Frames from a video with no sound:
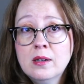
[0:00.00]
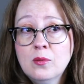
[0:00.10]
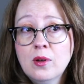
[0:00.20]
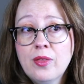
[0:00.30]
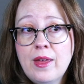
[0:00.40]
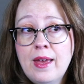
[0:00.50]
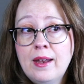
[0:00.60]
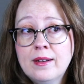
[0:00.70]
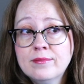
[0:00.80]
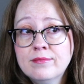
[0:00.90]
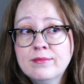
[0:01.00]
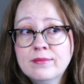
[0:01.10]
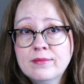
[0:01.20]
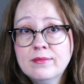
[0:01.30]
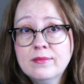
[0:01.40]
well then
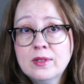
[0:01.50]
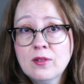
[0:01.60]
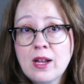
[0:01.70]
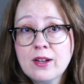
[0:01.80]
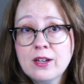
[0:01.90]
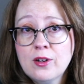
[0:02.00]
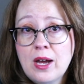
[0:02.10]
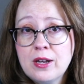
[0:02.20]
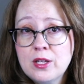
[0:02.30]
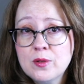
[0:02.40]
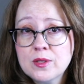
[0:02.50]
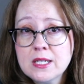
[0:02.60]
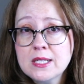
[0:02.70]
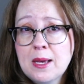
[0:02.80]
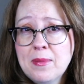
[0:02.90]
you're not going to know how to use it.
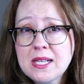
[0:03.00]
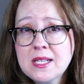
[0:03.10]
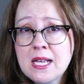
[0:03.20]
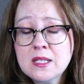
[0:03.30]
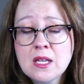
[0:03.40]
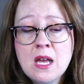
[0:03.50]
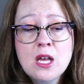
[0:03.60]
Does that make sense?